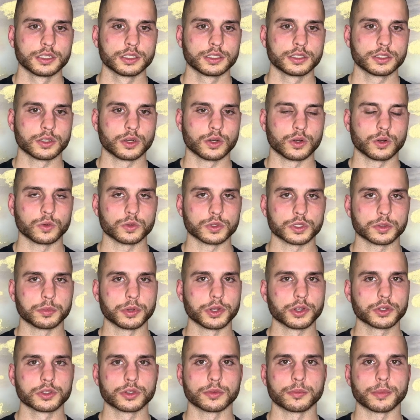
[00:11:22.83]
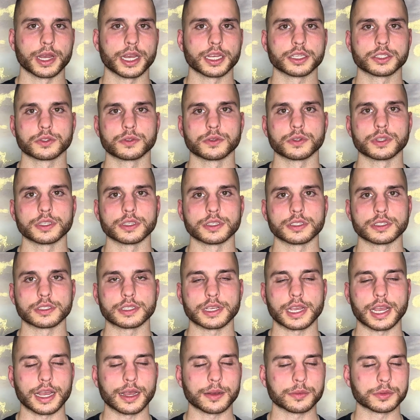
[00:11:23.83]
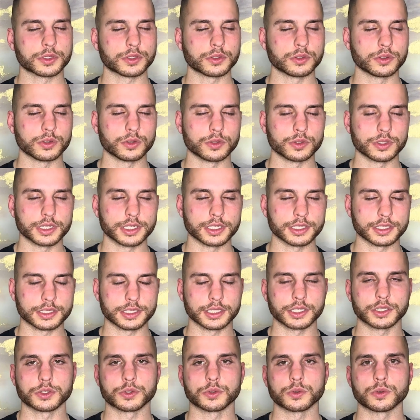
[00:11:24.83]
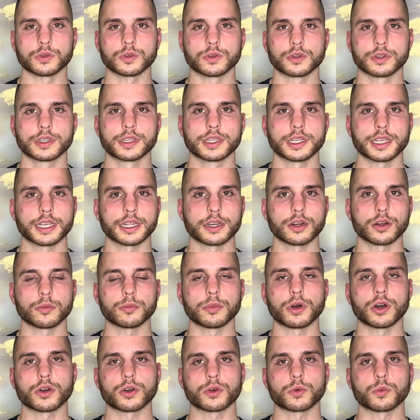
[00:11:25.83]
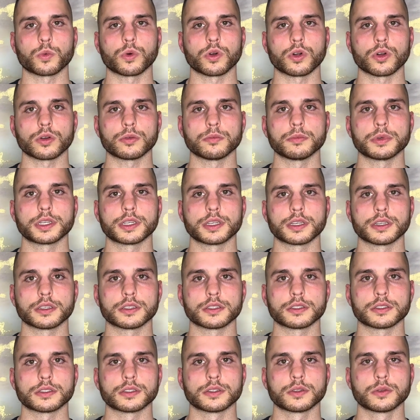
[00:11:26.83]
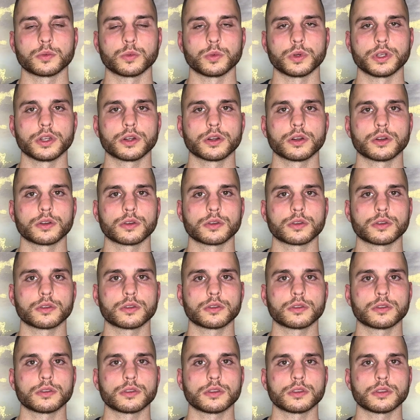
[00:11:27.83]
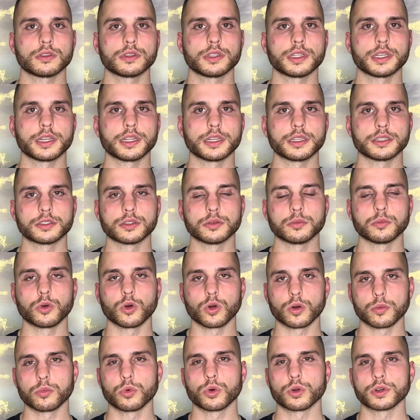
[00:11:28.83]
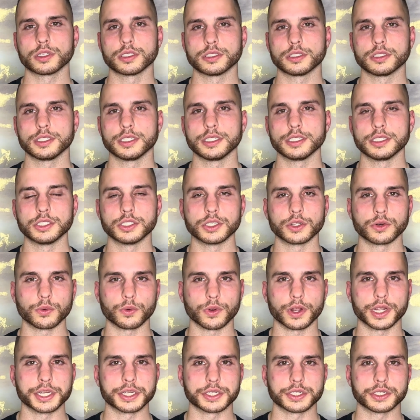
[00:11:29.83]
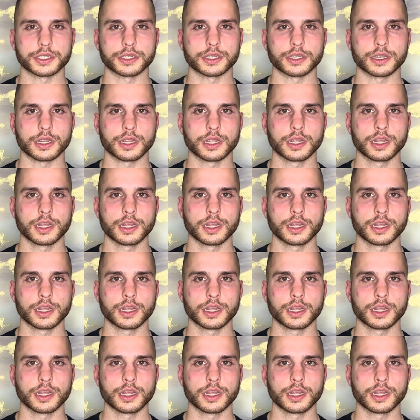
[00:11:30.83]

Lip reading: So spiritual mastery is absolutely essential in our modern world because we are leading to more and more degeneration